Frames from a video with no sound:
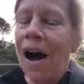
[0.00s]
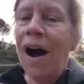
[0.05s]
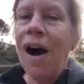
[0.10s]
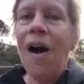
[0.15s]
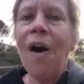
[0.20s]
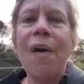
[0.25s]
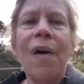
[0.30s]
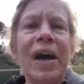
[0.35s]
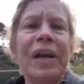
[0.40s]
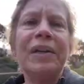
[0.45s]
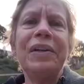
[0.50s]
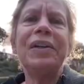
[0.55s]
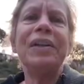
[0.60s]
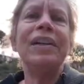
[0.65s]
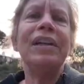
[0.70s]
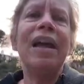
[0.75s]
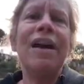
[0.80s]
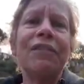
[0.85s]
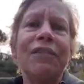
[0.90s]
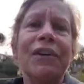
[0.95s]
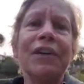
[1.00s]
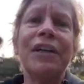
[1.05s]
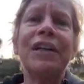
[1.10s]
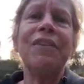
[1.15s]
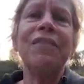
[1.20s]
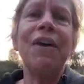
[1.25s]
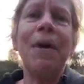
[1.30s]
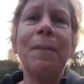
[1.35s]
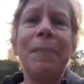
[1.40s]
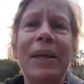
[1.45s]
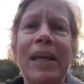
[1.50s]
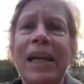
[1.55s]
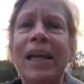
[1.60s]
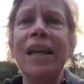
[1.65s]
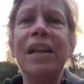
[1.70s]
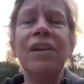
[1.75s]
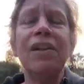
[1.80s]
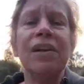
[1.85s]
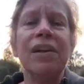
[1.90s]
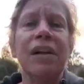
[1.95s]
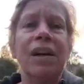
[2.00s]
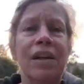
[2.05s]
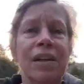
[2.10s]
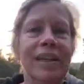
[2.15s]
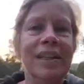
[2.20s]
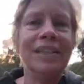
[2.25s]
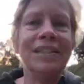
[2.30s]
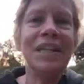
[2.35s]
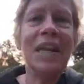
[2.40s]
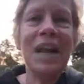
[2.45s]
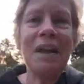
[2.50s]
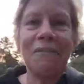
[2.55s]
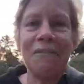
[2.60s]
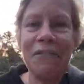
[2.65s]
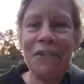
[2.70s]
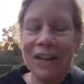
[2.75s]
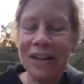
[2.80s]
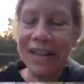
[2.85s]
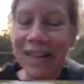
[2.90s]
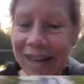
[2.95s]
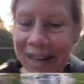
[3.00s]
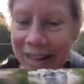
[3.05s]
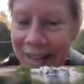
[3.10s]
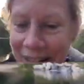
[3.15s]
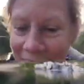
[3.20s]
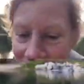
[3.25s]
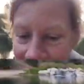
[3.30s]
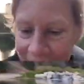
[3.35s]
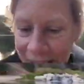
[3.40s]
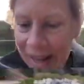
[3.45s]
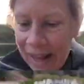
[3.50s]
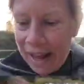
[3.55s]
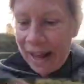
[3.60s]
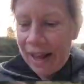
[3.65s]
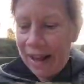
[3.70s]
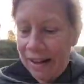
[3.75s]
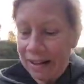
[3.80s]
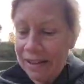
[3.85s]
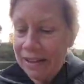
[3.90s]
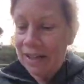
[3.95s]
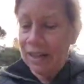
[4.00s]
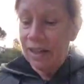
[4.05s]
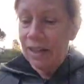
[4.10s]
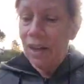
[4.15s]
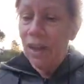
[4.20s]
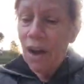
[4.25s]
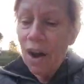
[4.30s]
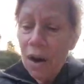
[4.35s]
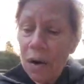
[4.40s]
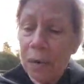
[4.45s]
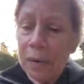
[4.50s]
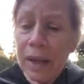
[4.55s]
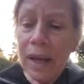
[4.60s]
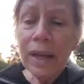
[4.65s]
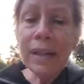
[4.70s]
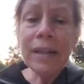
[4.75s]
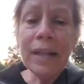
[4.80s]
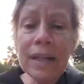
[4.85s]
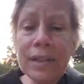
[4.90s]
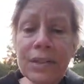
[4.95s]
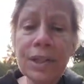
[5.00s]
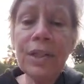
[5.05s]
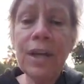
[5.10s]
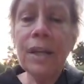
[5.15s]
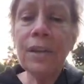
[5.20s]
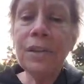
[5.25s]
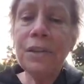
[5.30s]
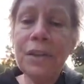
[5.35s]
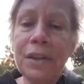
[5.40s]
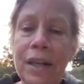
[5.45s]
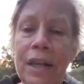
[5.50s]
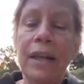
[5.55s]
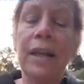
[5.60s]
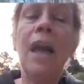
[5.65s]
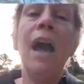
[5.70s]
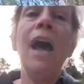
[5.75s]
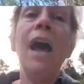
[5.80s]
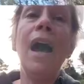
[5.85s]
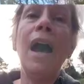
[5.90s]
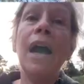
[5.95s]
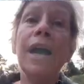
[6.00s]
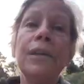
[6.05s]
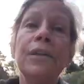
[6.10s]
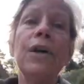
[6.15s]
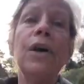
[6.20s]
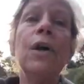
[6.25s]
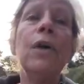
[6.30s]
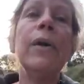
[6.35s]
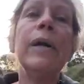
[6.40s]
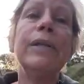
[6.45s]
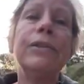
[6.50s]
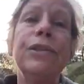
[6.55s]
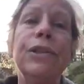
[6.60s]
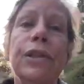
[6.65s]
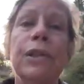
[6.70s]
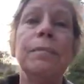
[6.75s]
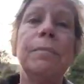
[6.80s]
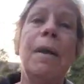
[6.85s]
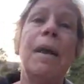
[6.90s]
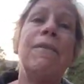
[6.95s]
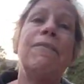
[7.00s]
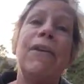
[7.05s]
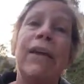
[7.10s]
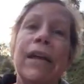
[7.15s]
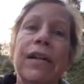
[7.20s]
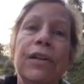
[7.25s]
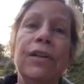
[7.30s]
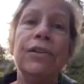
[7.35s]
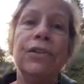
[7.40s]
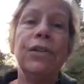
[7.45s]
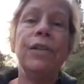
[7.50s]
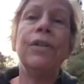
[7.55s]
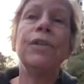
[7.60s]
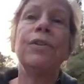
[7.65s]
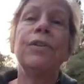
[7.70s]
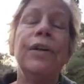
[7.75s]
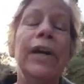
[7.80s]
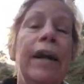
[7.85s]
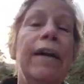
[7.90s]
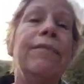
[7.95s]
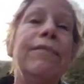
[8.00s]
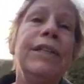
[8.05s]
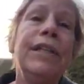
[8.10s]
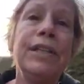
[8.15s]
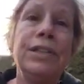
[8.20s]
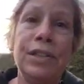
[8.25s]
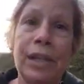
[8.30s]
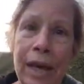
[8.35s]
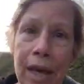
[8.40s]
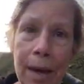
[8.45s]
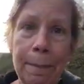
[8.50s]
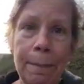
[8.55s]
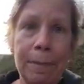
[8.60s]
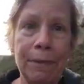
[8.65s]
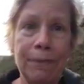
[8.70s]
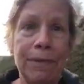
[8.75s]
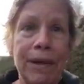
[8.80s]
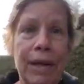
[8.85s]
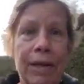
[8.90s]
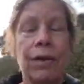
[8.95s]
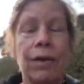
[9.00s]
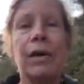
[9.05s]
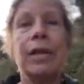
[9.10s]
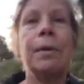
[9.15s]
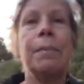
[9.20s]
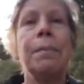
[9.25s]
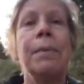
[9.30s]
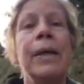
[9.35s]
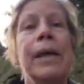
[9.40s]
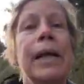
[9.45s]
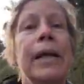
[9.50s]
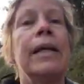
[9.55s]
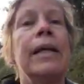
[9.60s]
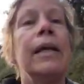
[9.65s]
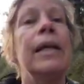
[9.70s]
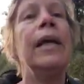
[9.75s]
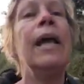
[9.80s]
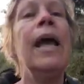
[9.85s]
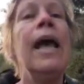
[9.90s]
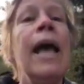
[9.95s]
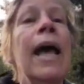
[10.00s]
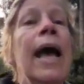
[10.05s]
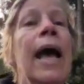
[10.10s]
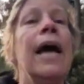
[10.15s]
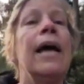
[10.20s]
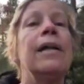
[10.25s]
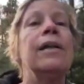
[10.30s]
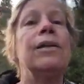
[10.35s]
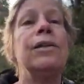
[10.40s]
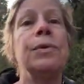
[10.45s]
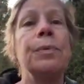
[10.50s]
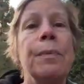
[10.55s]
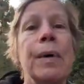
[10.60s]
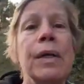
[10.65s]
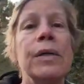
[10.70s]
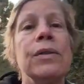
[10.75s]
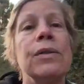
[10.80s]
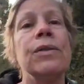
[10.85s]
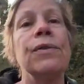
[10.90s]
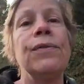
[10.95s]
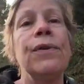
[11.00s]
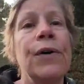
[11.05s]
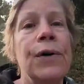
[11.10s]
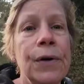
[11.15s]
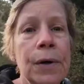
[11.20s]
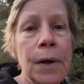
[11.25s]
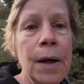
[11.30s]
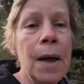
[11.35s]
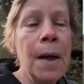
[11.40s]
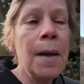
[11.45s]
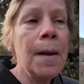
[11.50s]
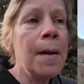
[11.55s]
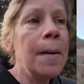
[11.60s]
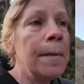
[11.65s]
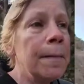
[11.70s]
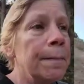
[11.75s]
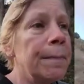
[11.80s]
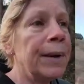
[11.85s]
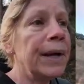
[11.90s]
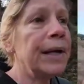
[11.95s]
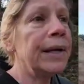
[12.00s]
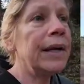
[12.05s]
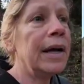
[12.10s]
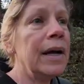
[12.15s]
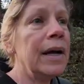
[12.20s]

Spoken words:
oh, I could never give up either. Isn't that funny? And, and that's another thing. I know I turned my van into the craftiest camper van on the planet, and it's wonderful, but